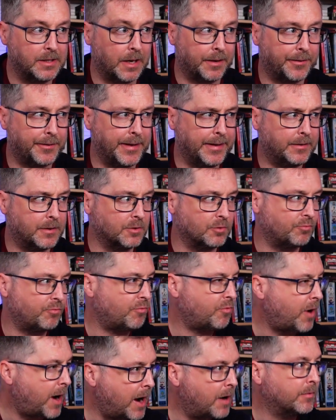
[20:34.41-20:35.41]
I think there's
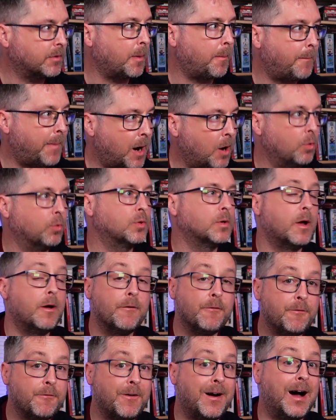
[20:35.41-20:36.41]
around about
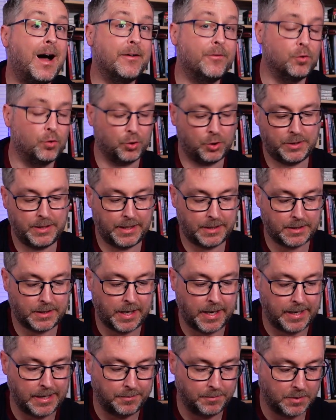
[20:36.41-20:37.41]
5 or 6
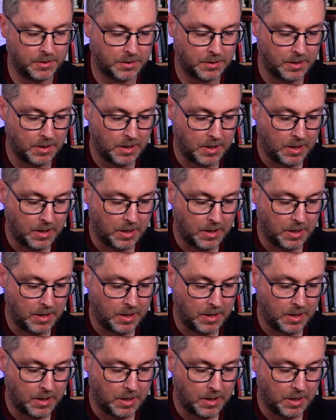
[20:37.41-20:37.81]
games.